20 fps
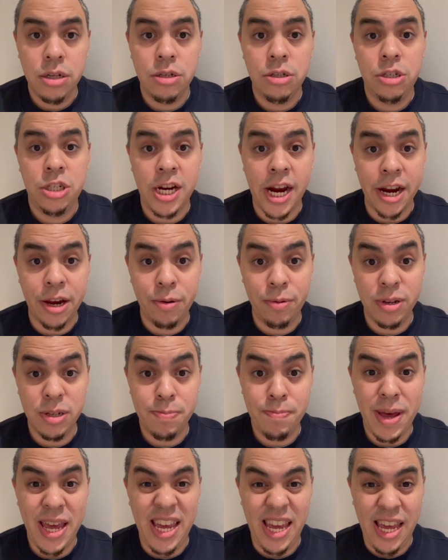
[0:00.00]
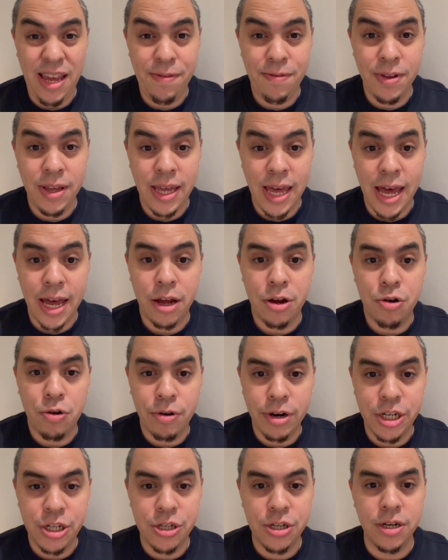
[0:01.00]
Jaguars may even get
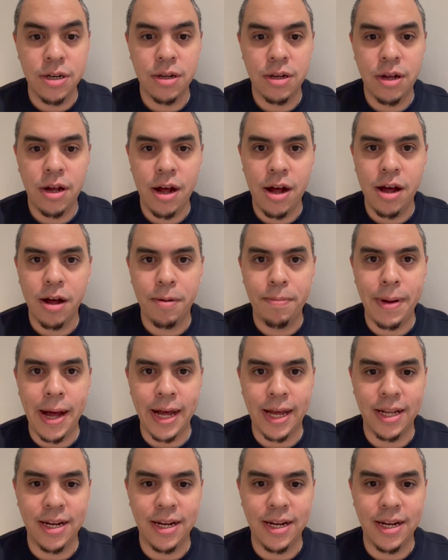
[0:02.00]
Christian Kirk back.